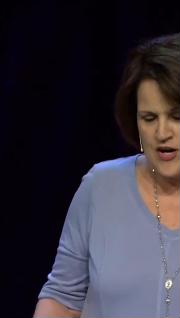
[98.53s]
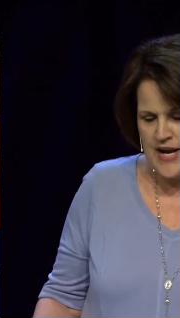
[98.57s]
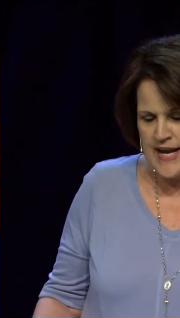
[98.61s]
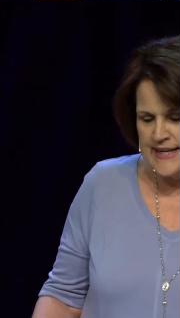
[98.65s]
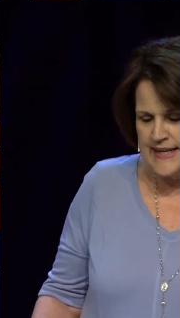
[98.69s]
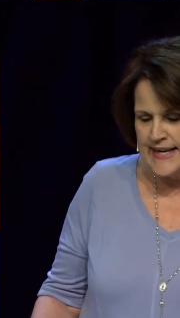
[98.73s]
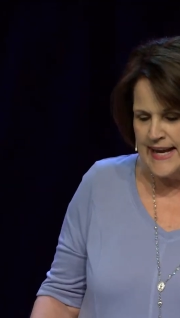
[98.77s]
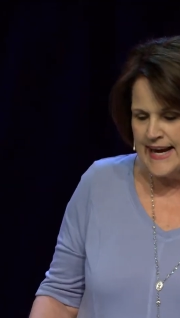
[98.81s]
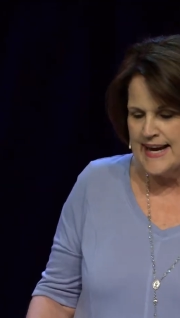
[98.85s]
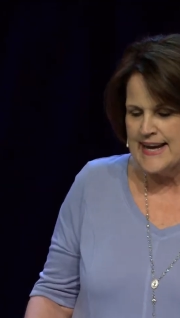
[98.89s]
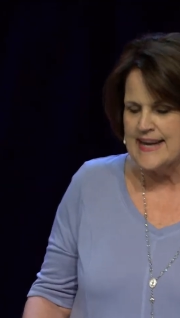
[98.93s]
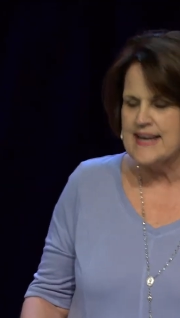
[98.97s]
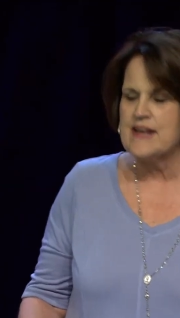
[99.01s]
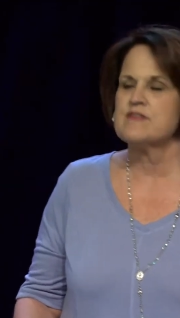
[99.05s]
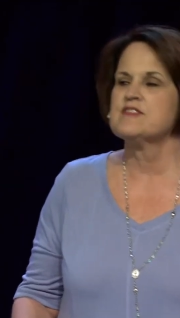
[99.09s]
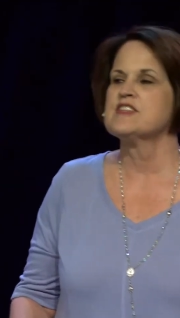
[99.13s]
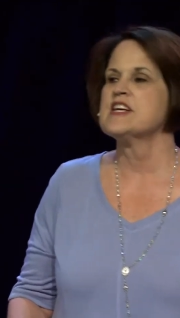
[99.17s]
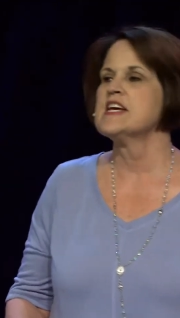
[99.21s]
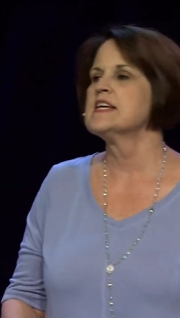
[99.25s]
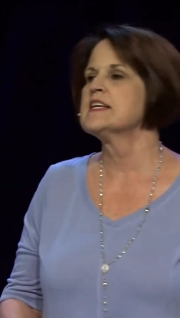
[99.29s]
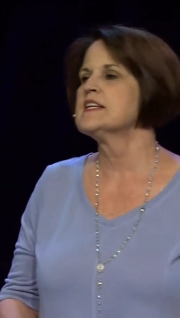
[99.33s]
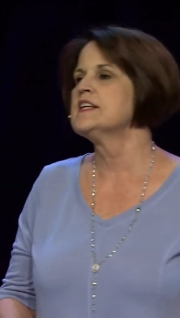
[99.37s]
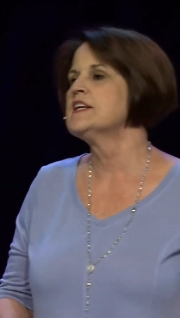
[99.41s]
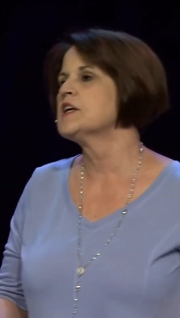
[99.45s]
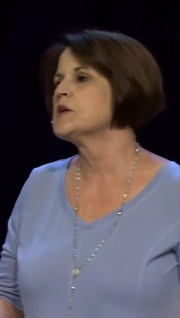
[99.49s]
and I have
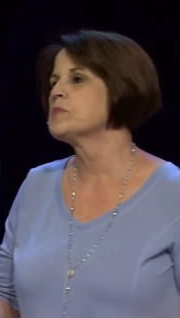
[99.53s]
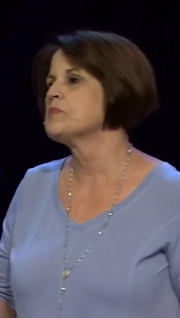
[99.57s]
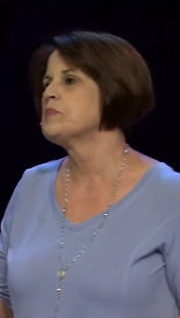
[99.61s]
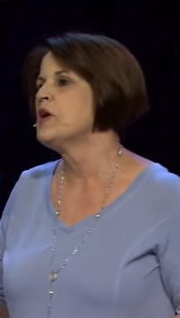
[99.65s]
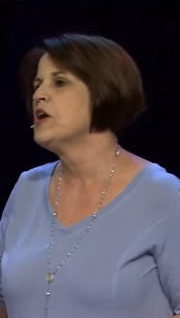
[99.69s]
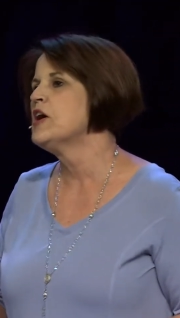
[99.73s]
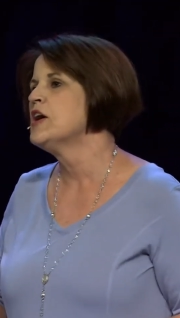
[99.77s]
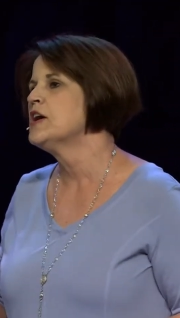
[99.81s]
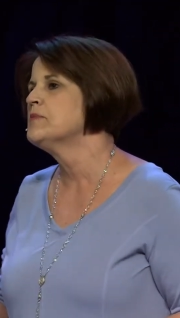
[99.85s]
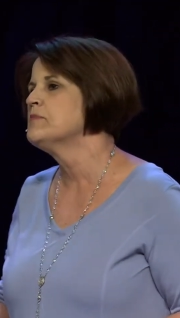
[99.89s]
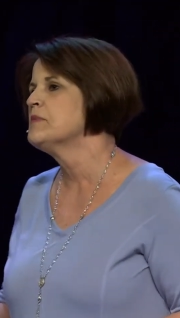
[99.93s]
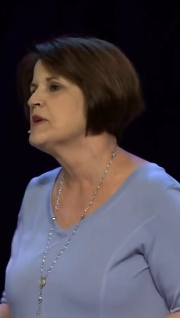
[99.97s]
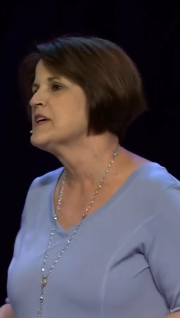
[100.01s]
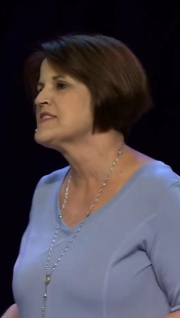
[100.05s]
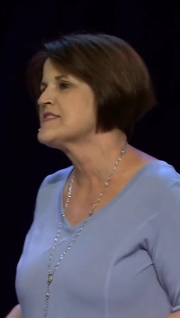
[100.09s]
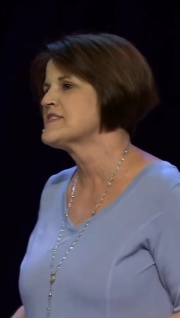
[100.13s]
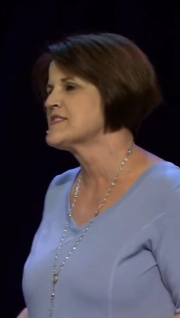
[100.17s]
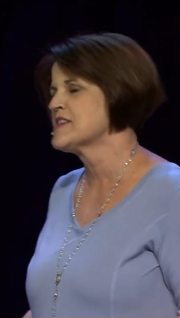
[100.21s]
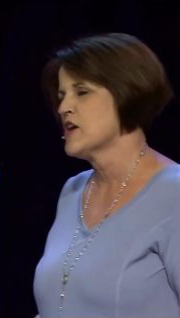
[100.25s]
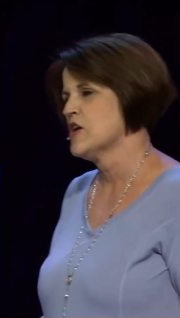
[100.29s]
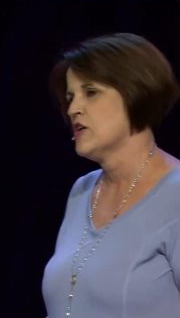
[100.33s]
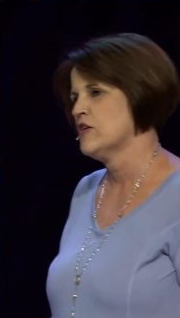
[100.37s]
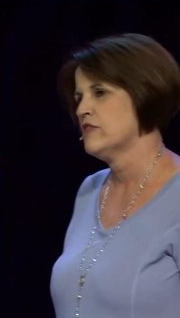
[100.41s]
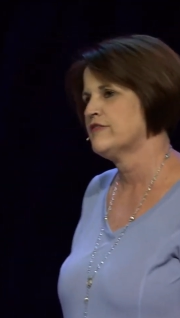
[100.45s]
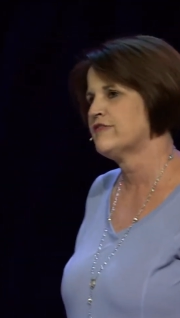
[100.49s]
taken it upon
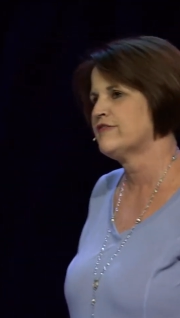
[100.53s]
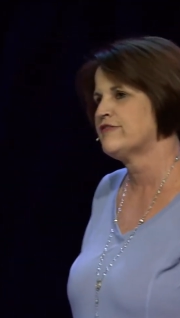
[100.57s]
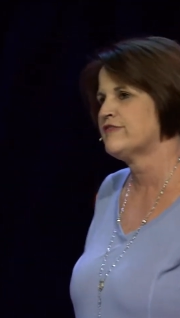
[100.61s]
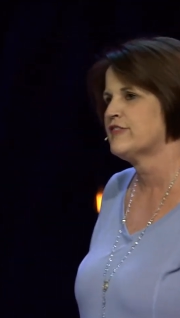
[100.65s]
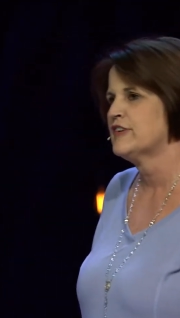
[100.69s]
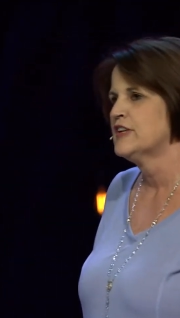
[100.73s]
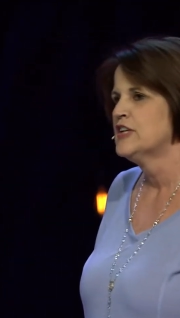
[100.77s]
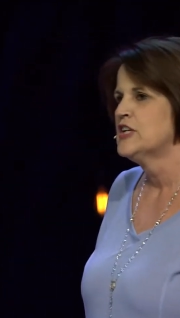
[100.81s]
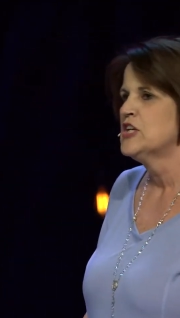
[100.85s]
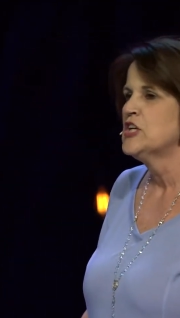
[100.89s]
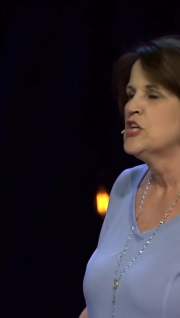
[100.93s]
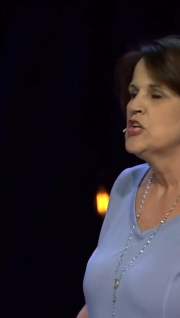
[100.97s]
myself